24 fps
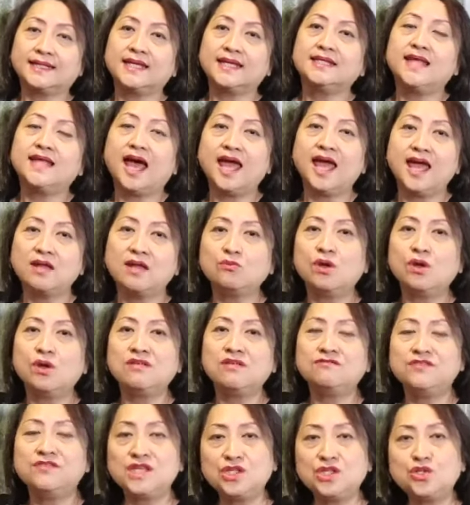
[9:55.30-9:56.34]
I think that I had
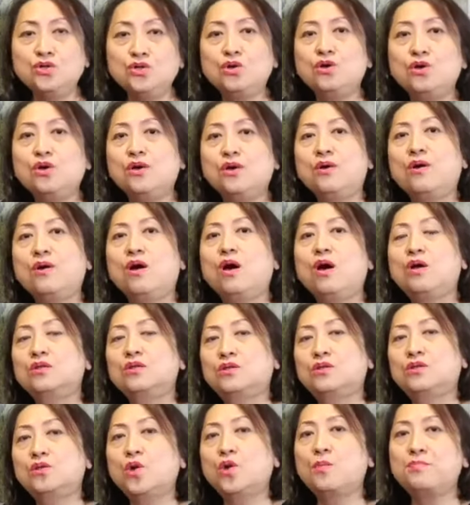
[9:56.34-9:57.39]
one video
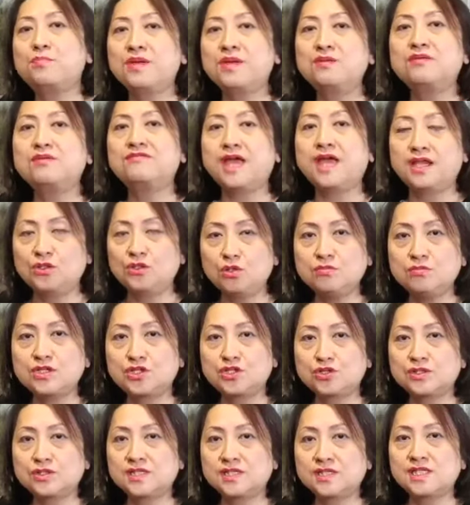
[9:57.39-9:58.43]
on coping with
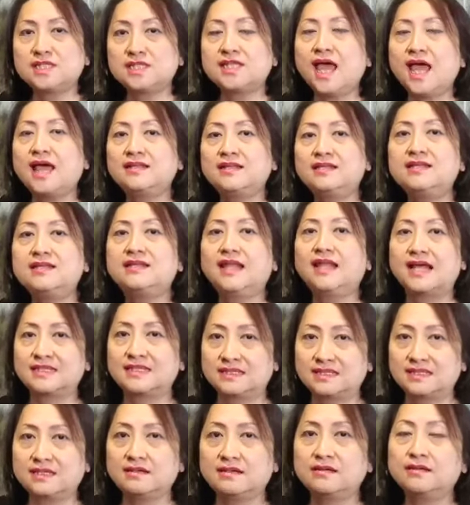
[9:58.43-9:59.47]
endometriosis that I did
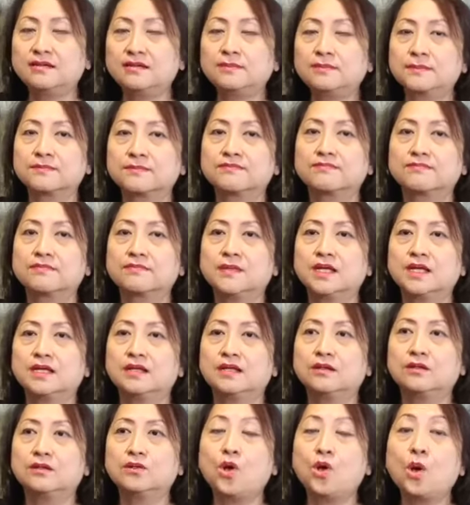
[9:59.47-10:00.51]
last year.
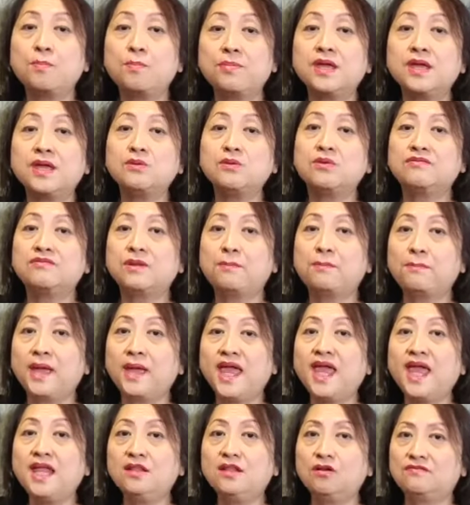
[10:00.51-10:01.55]
Coping with the
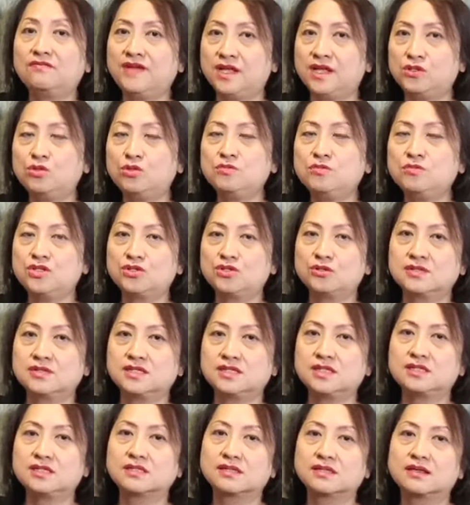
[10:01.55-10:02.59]
pain of
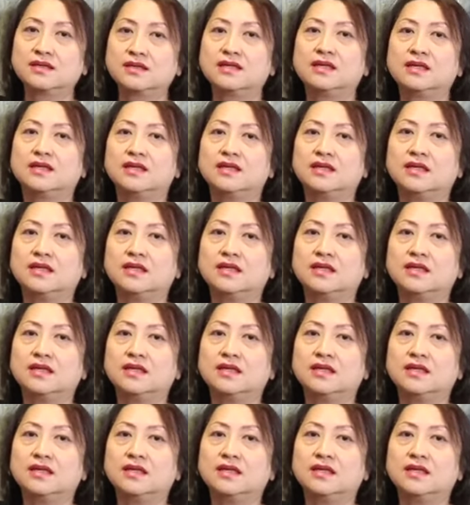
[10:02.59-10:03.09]
endometriosis.